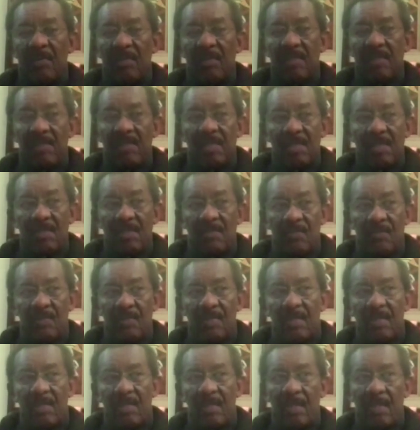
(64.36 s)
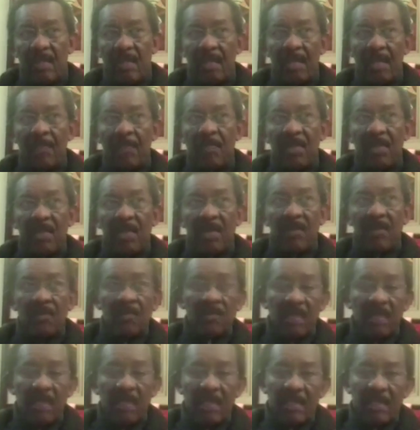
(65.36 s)
I believe that that man who
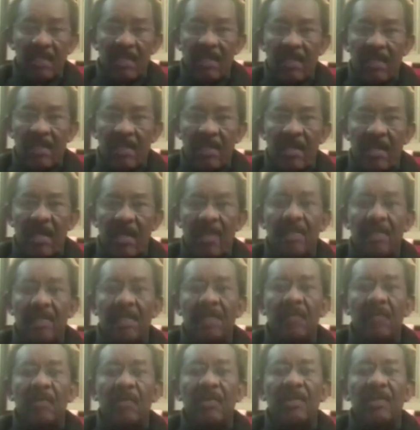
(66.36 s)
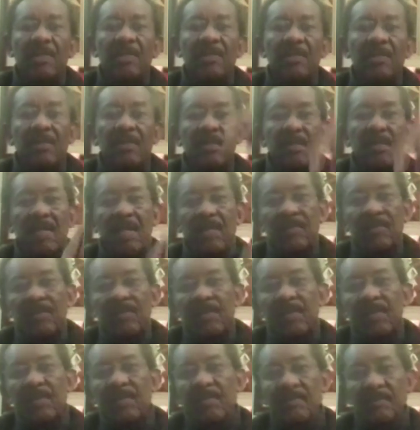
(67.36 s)
was Alexander Clarke named one of his sons
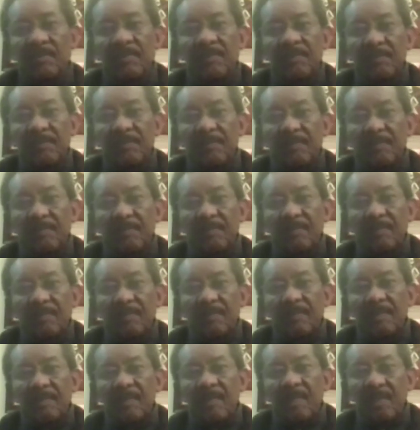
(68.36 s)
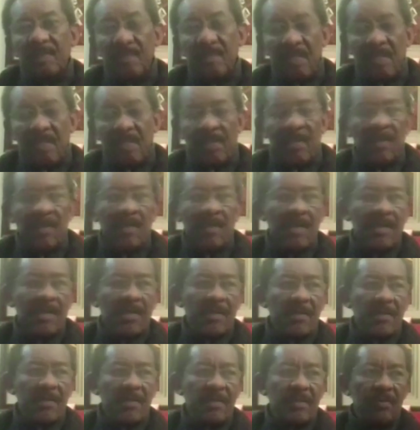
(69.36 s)
after him, Alexander Clarke.
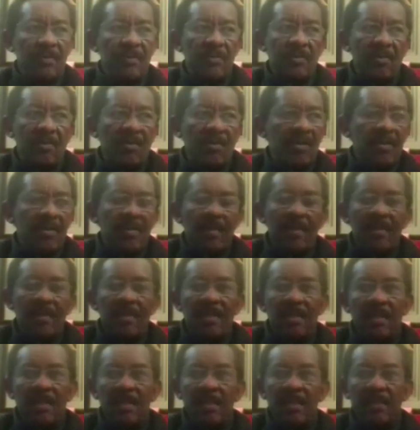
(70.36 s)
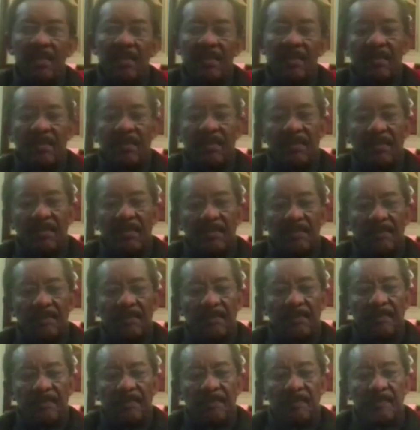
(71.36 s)
So he's used Uncle Alec.
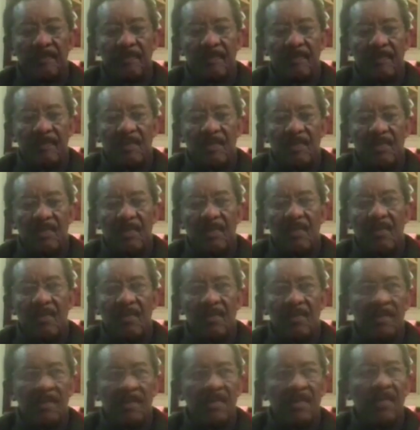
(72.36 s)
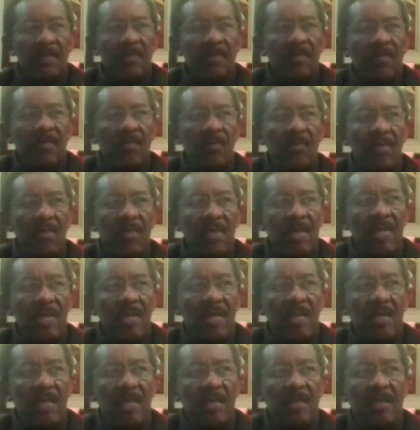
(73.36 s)
So where
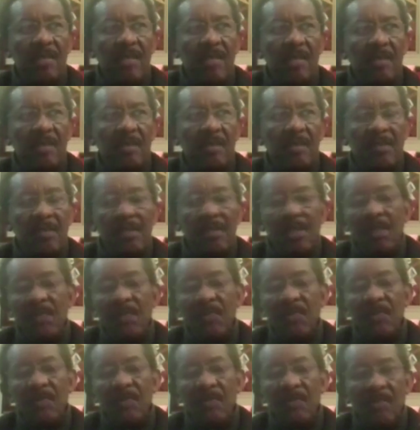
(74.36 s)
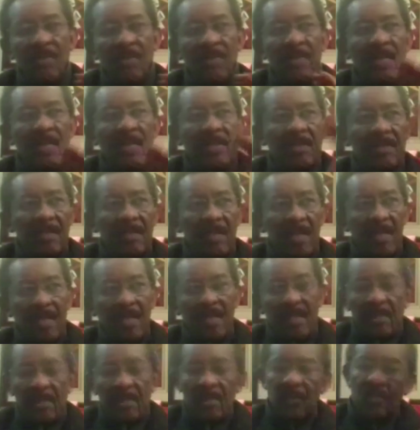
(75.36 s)
exactly they came from on that
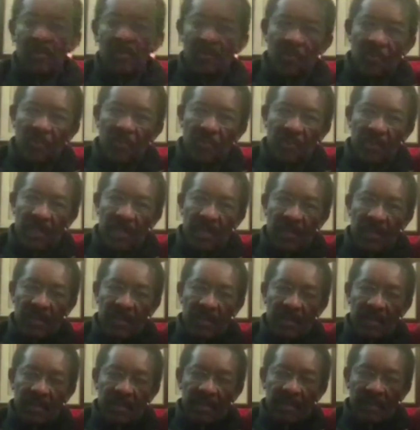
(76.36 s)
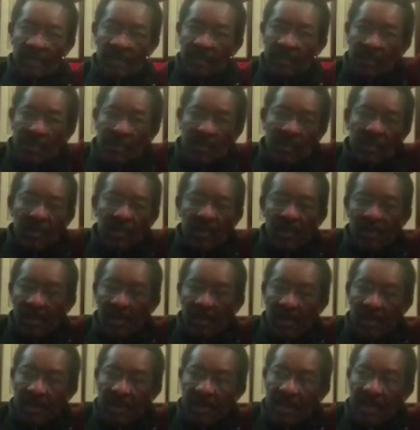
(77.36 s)
side, don't know, but I know it, you know,
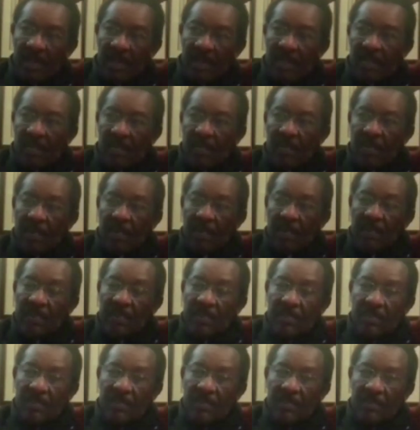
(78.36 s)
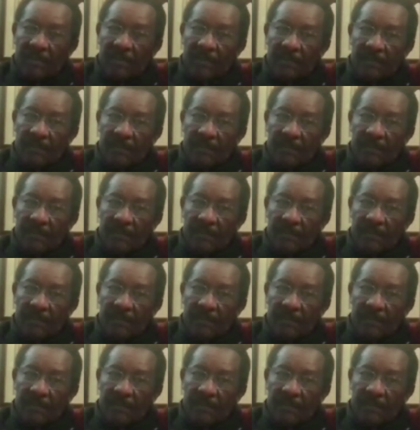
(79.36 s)
on that list of Barbados.